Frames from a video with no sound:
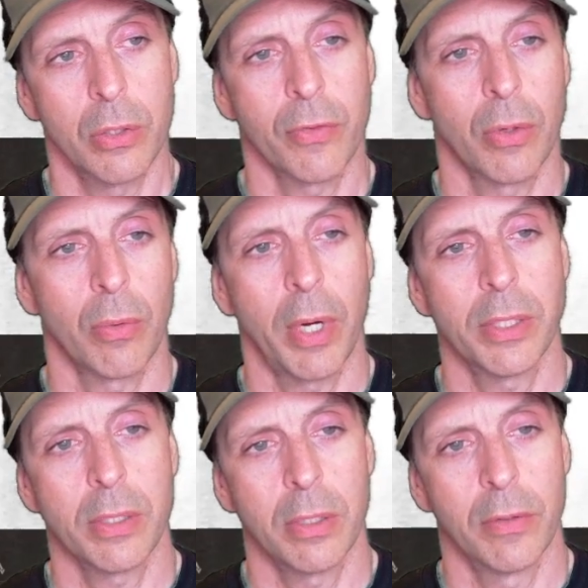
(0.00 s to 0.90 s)
for a
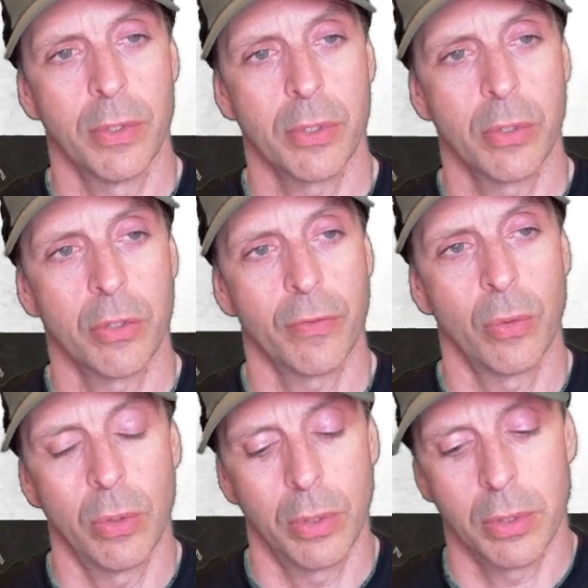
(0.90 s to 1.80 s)
race. If you search
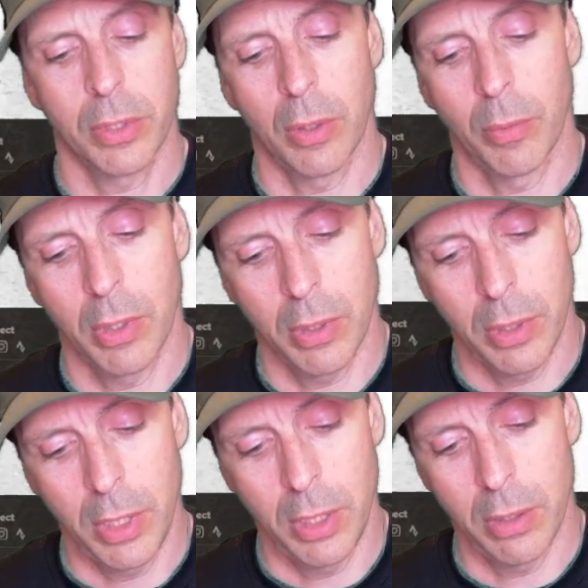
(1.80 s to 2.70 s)
for Tarawera
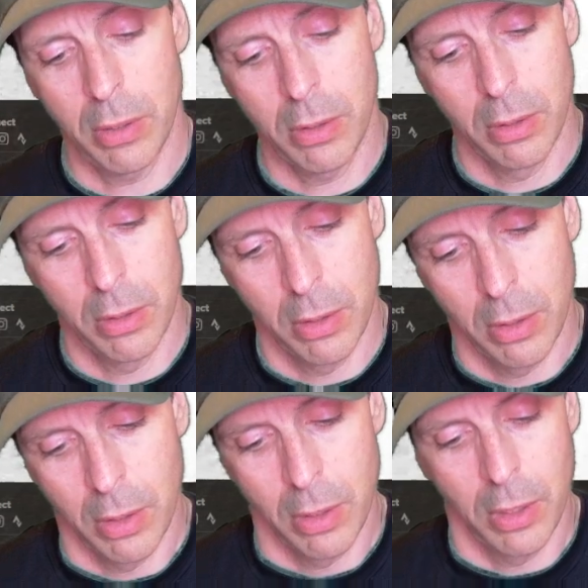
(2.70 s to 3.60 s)
here,
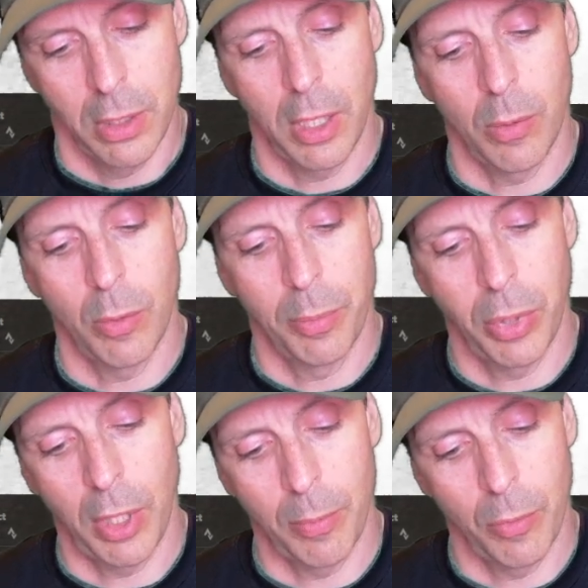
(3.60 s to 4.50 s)
we'll
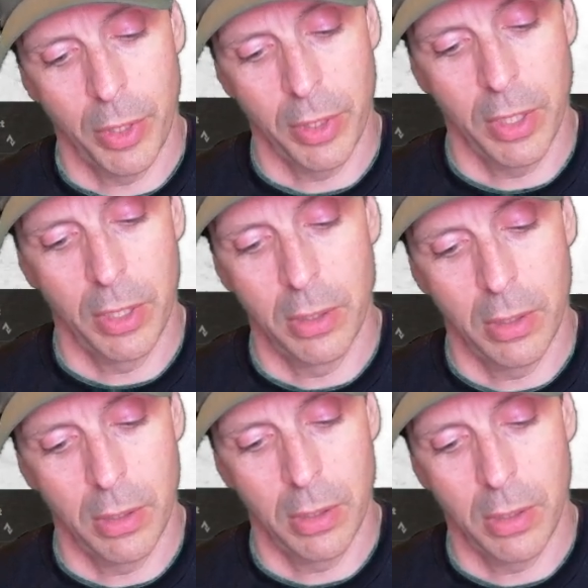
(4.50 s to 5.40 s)
pull up one of the
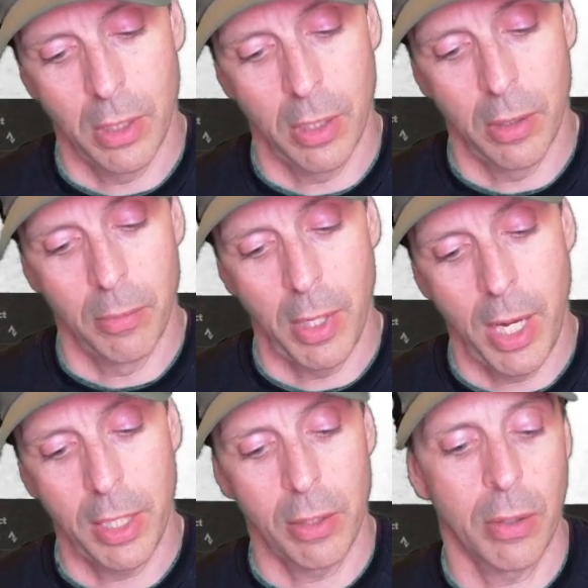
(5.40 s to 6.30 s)

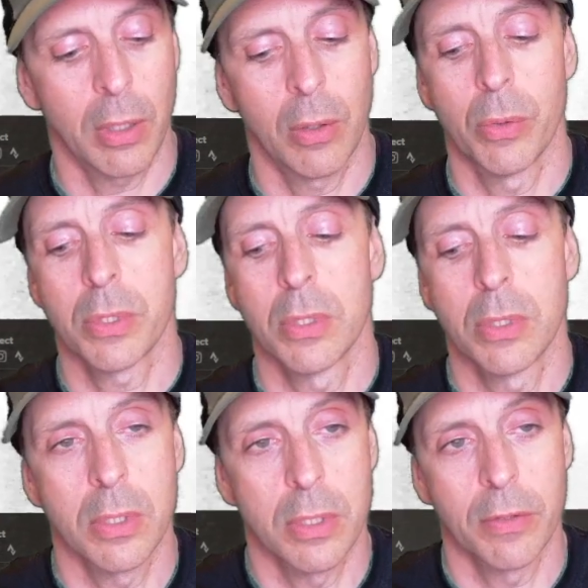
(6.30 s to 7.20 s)
accurate
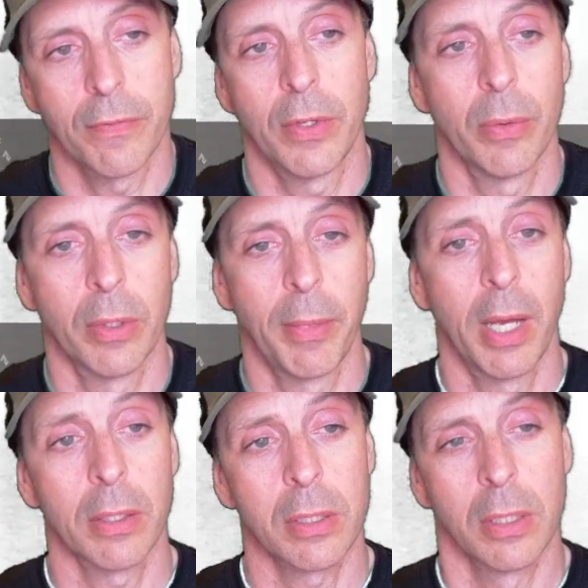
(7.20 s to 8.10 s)
courses. There's a few of them out,